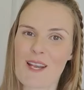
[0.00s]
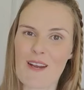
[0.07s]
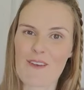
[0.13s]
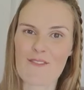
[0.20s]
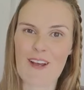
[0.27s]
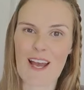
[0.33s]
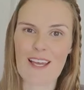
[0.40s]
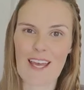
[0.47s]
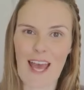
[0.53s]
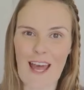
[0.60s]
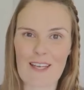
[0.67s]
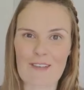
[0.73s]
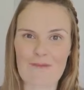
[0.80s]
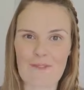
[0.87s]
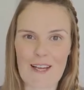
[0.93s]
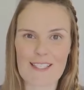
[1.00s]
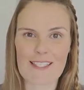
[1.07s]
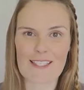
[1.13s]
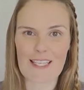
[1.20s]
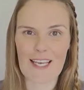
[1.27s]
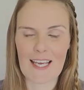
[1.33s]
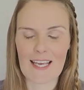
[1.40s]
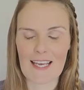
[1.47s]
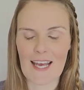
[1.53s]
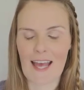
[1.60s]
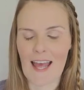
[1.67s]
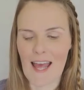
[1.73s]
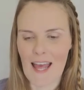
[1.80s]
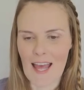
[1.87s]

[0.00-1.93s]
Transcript: whenever I can and resting